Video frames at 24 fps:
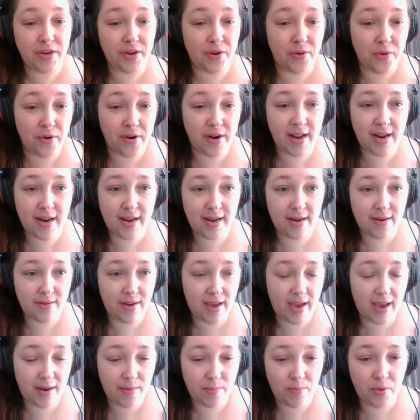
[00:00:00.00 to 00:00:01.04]
recorded
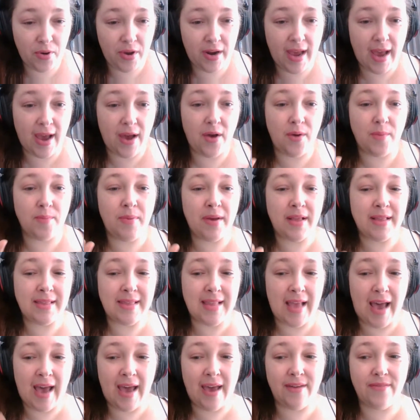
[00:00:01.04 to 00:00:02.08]
and put out, but
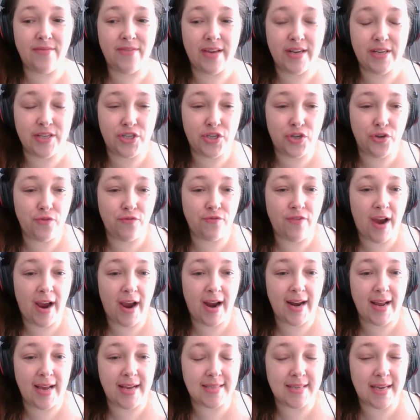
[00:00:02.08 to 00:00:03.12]
live in 2
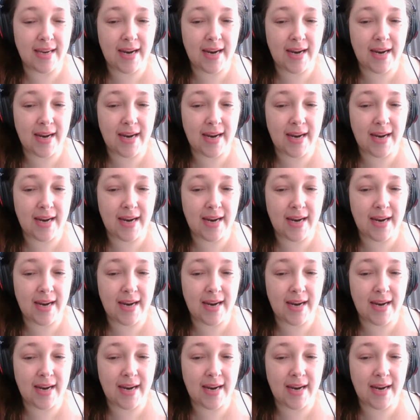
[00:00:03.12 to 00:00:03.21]
Fridays.